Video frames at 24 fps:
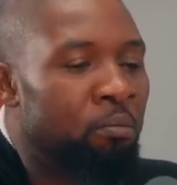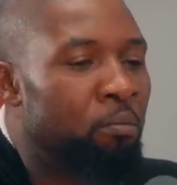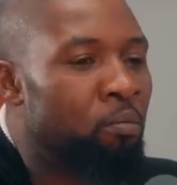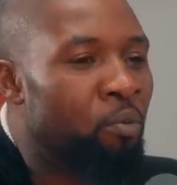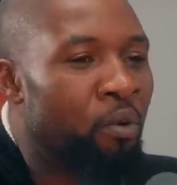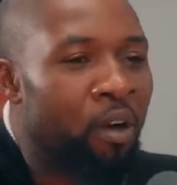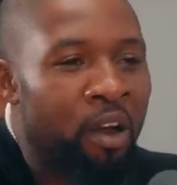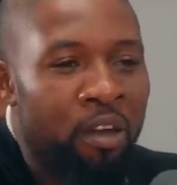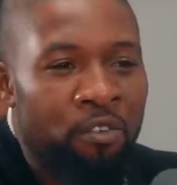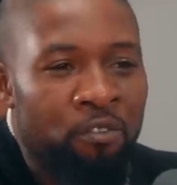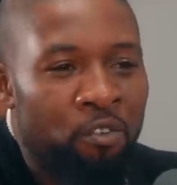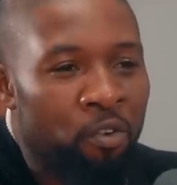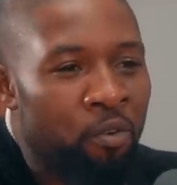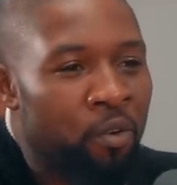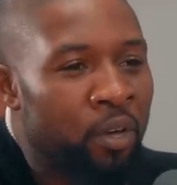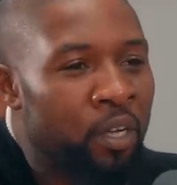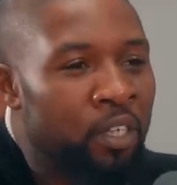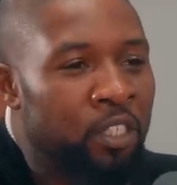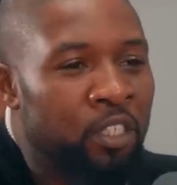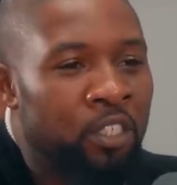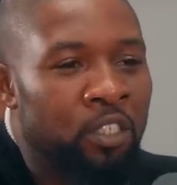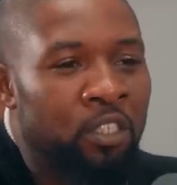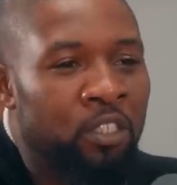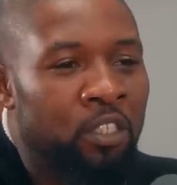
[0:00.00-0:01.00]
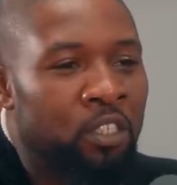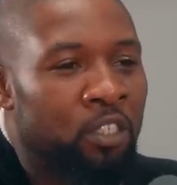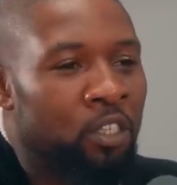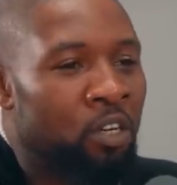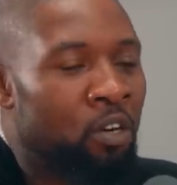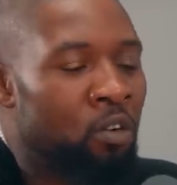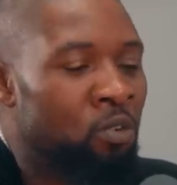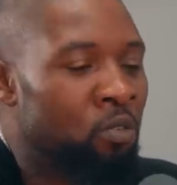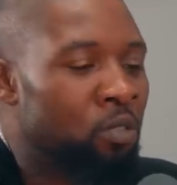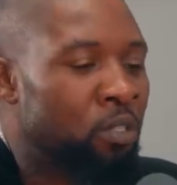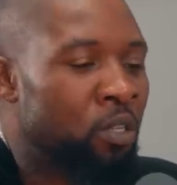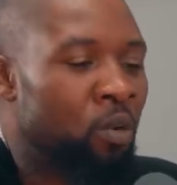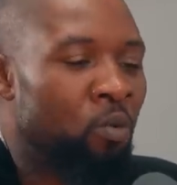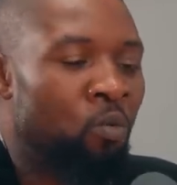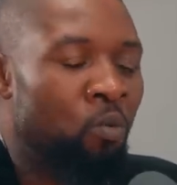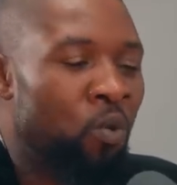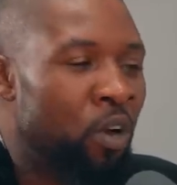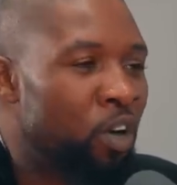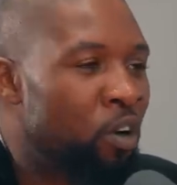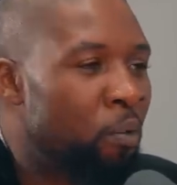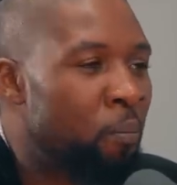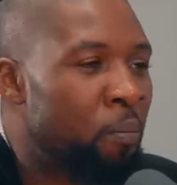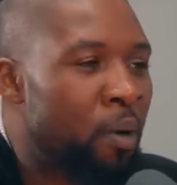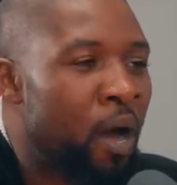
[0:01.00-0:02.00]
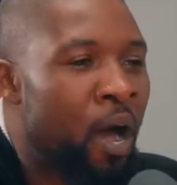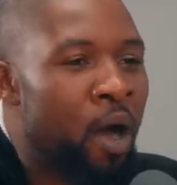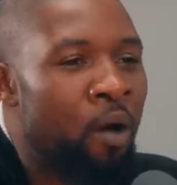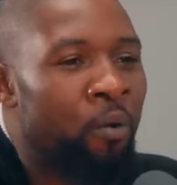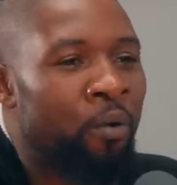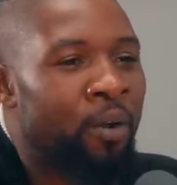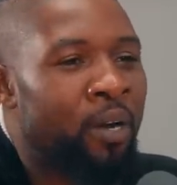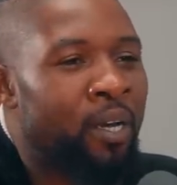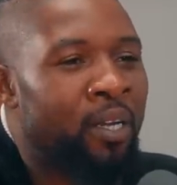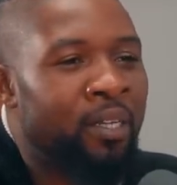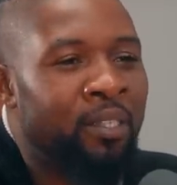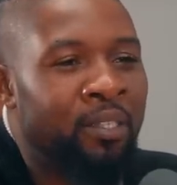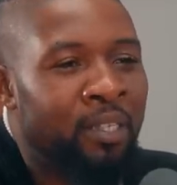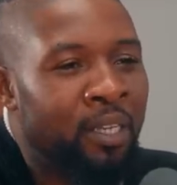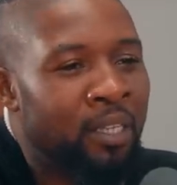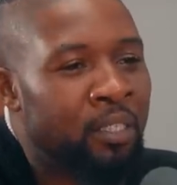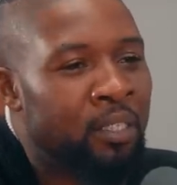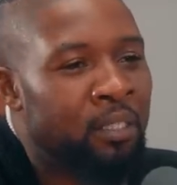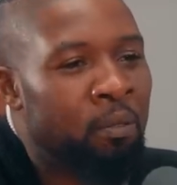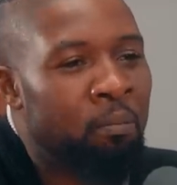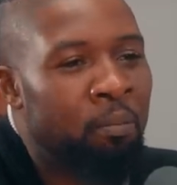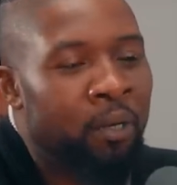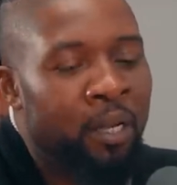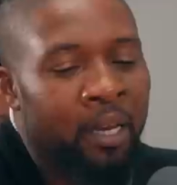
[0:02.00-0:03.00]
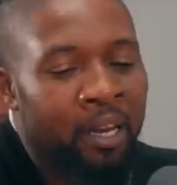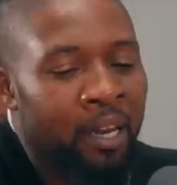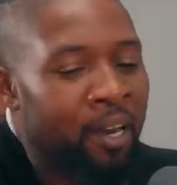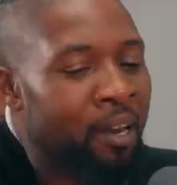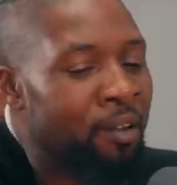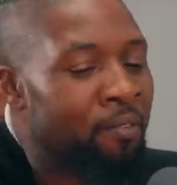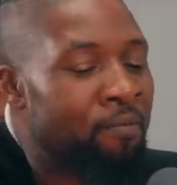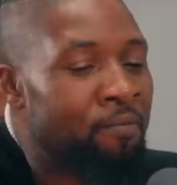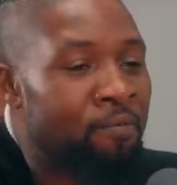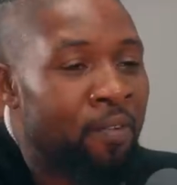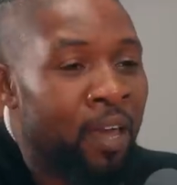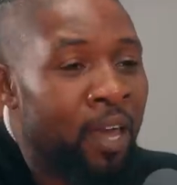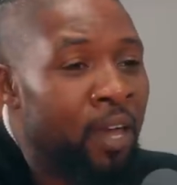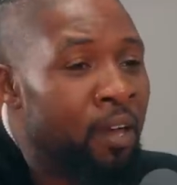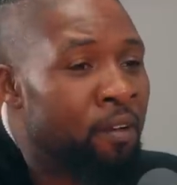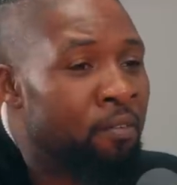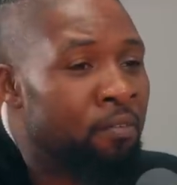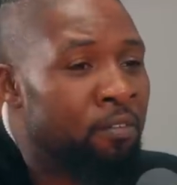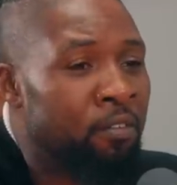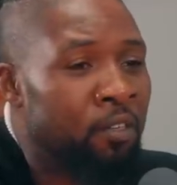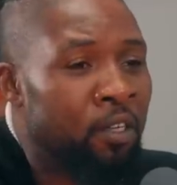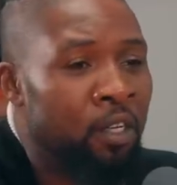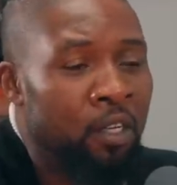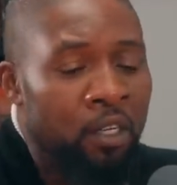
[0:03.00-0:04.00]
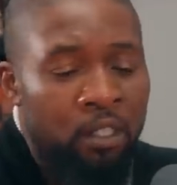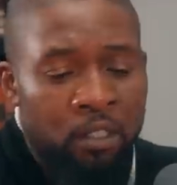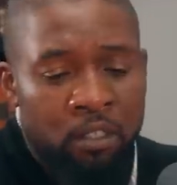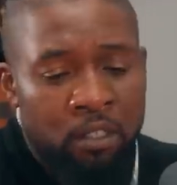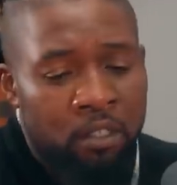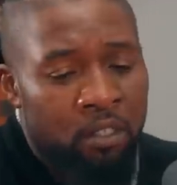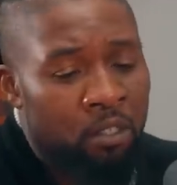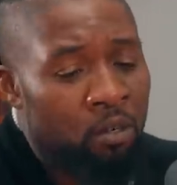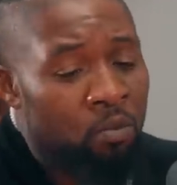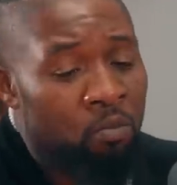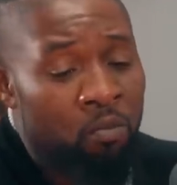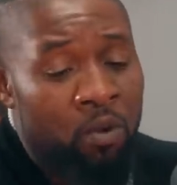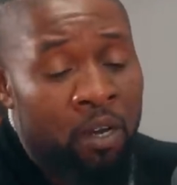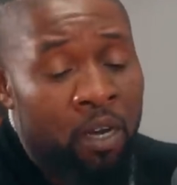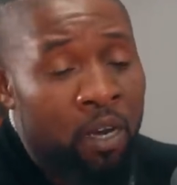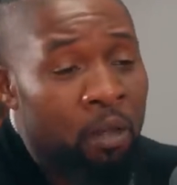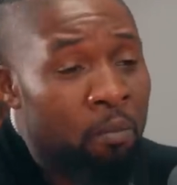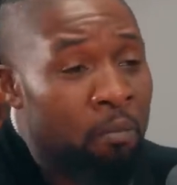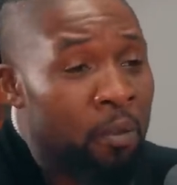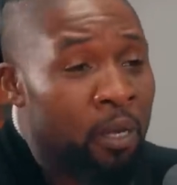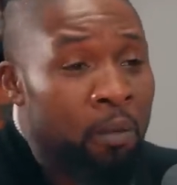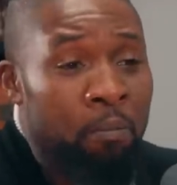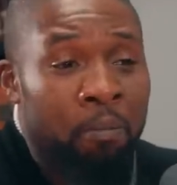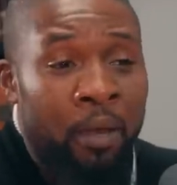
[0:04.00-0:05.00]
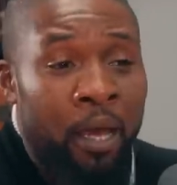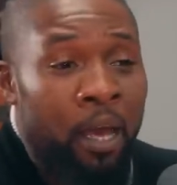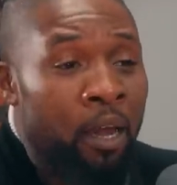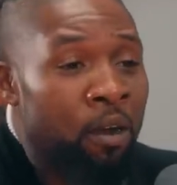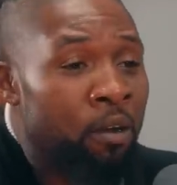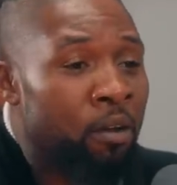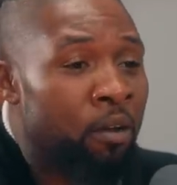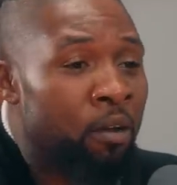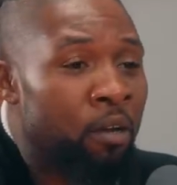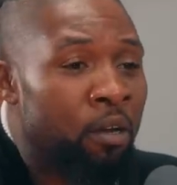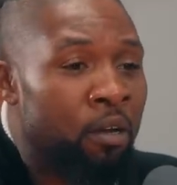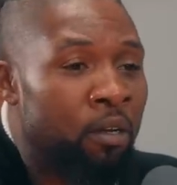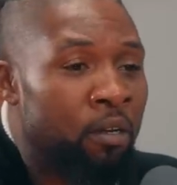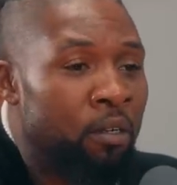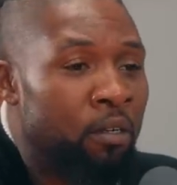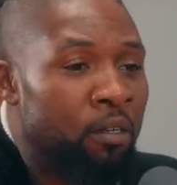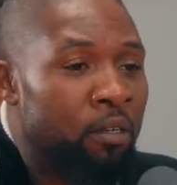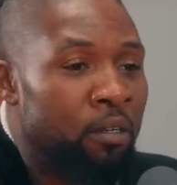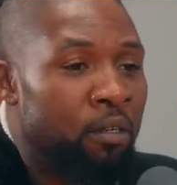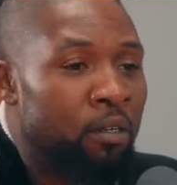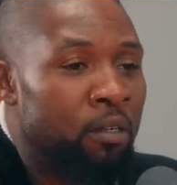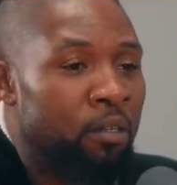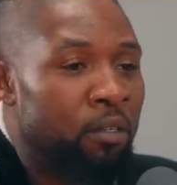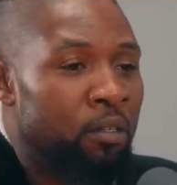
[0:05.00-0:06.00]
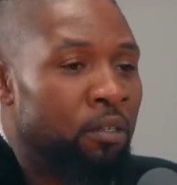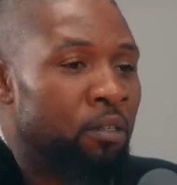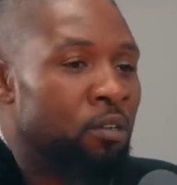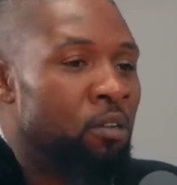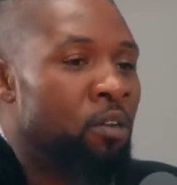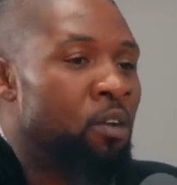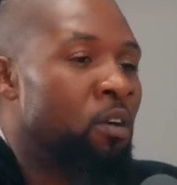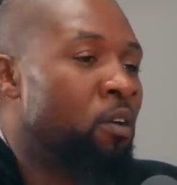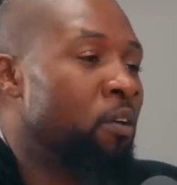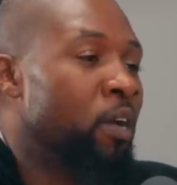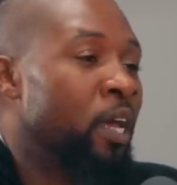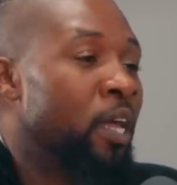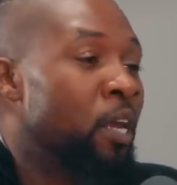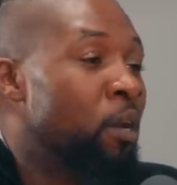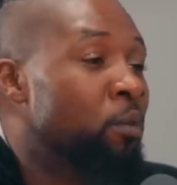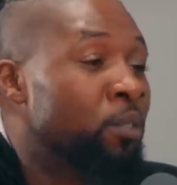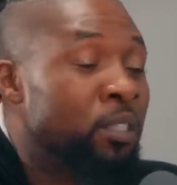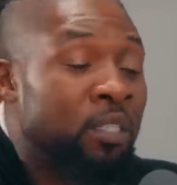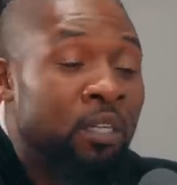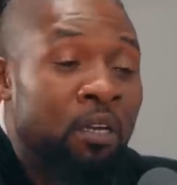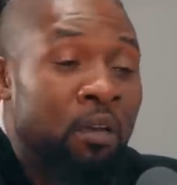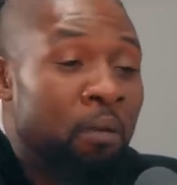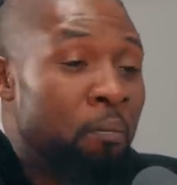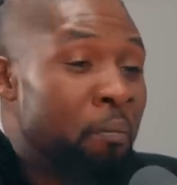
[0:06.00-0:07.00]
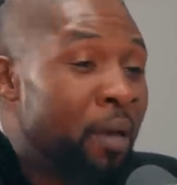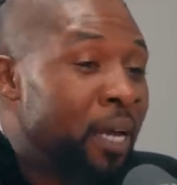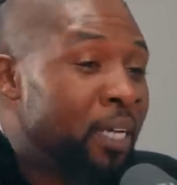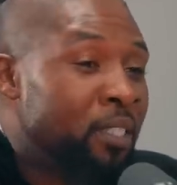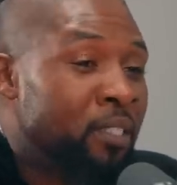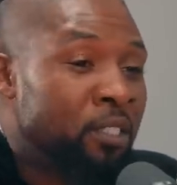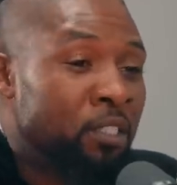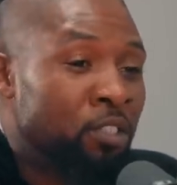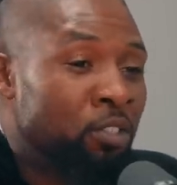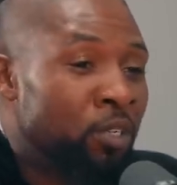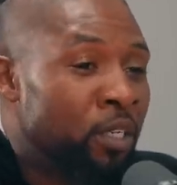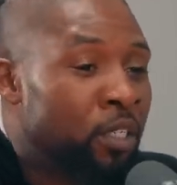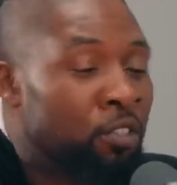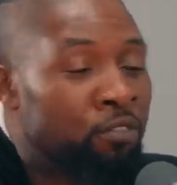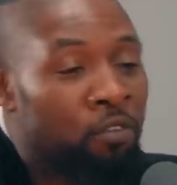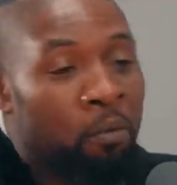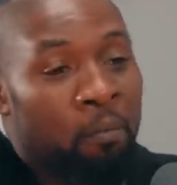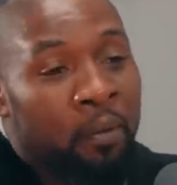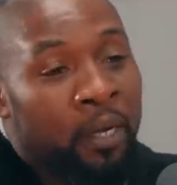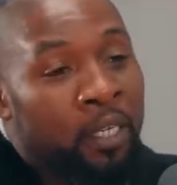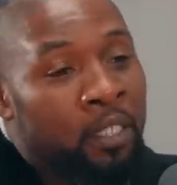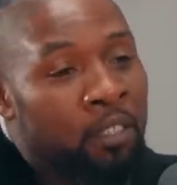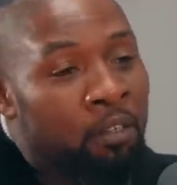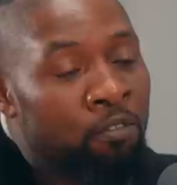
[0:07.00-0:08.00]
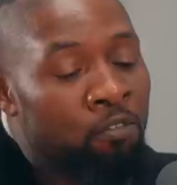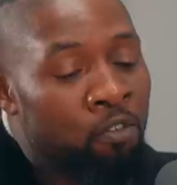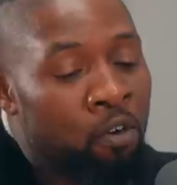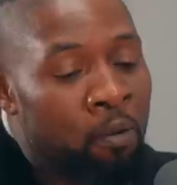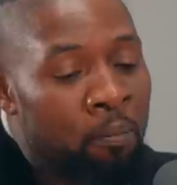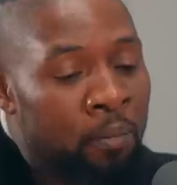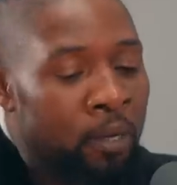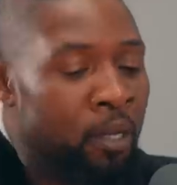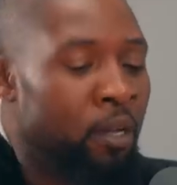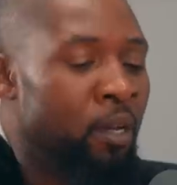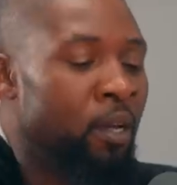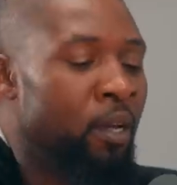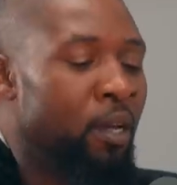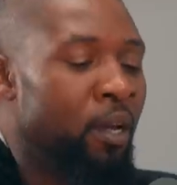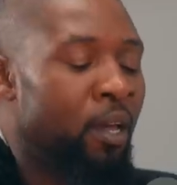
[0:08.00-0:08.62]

bravery, she showed the willpower and the discipline and the faith to want to be better. Yeah. You know, and it was an amazing transformation for me.